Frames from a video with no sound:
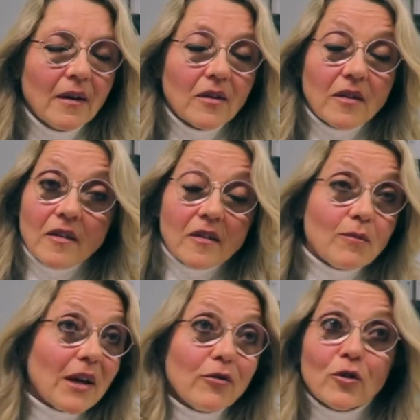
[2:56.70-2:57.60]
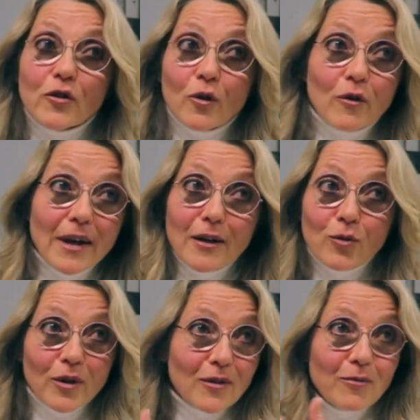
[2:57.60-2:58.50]
This isn't my first go
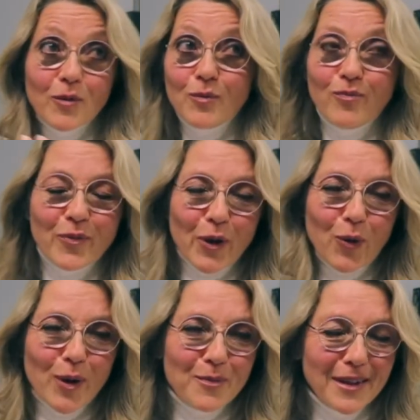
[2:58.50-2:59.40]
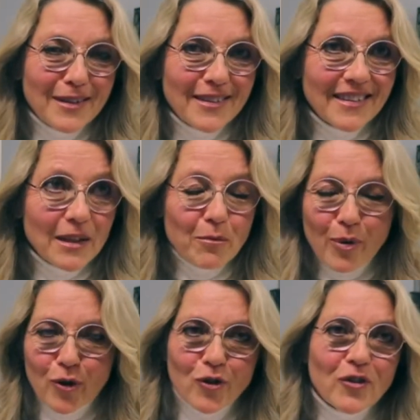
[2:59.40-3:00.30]
around with equipment and
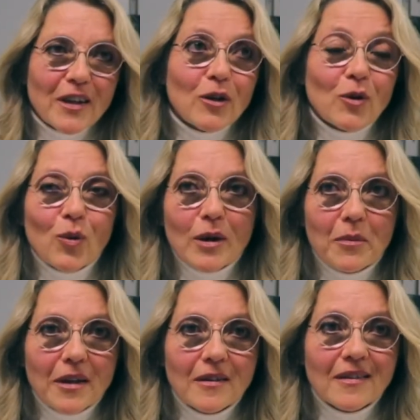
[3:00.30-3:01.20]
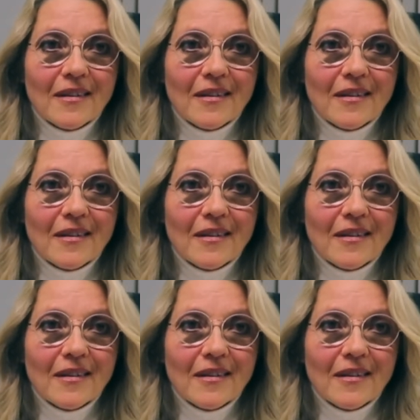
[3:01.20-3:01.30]
purchasing the equipment,